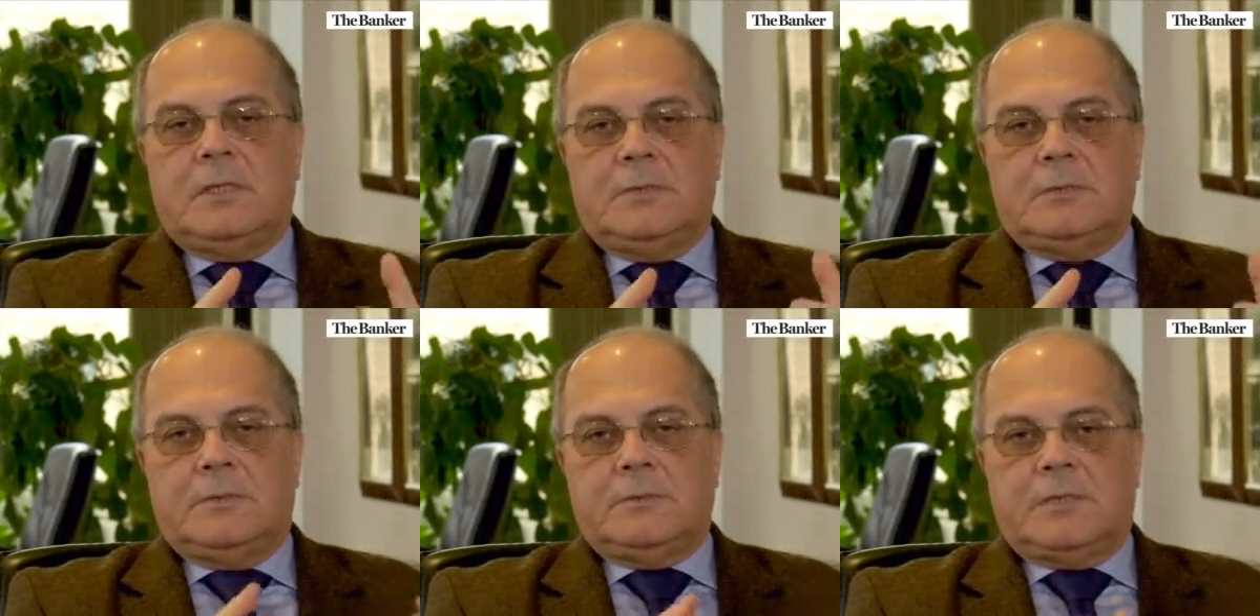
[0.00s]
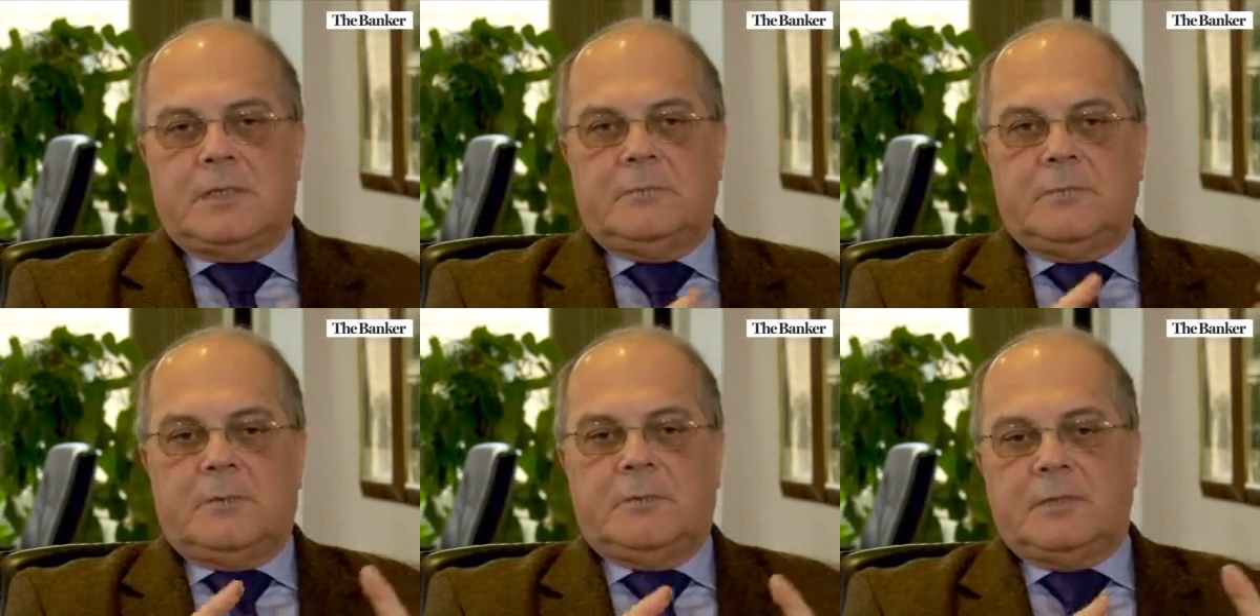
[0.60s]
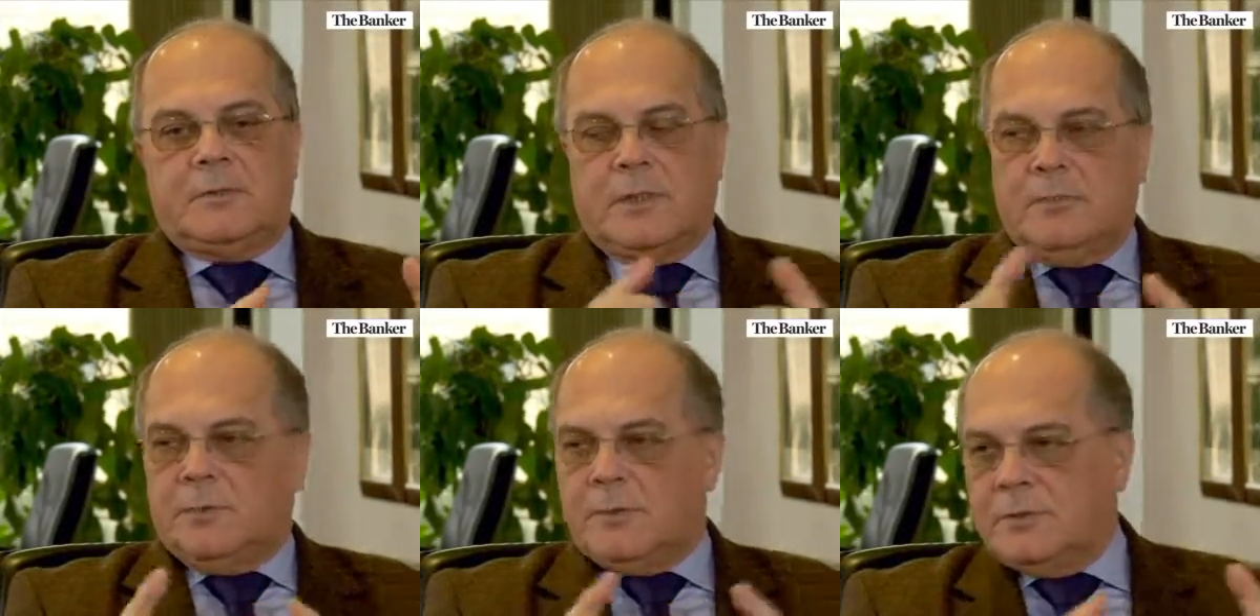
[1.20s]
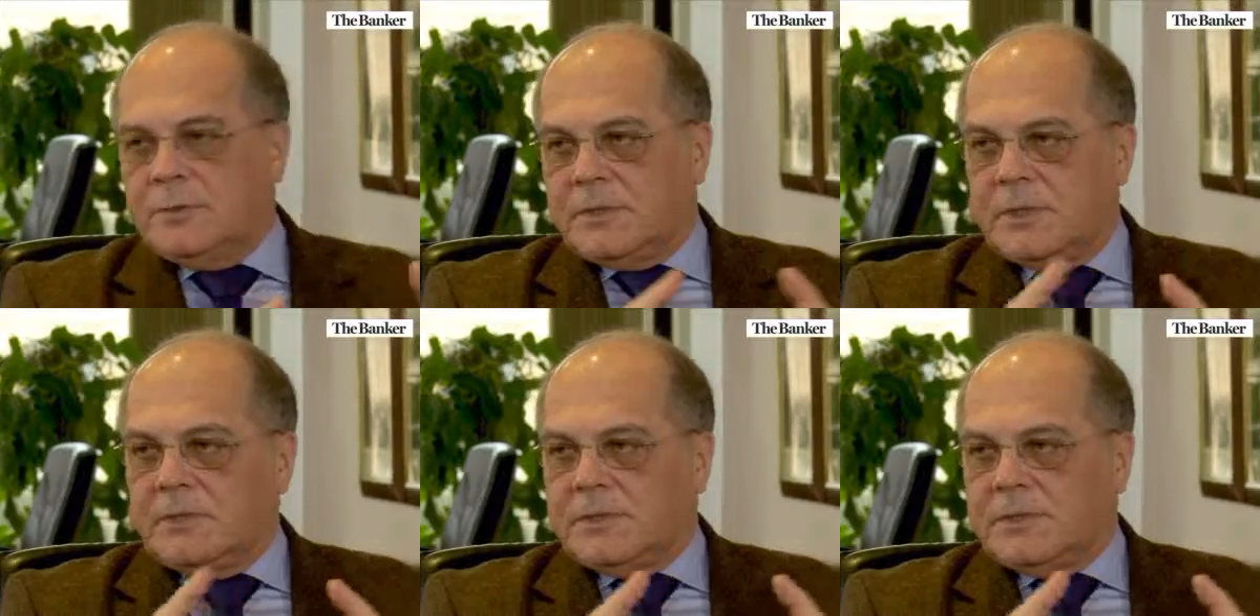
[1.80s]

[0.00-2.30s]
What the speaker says: you don't train people to keep producing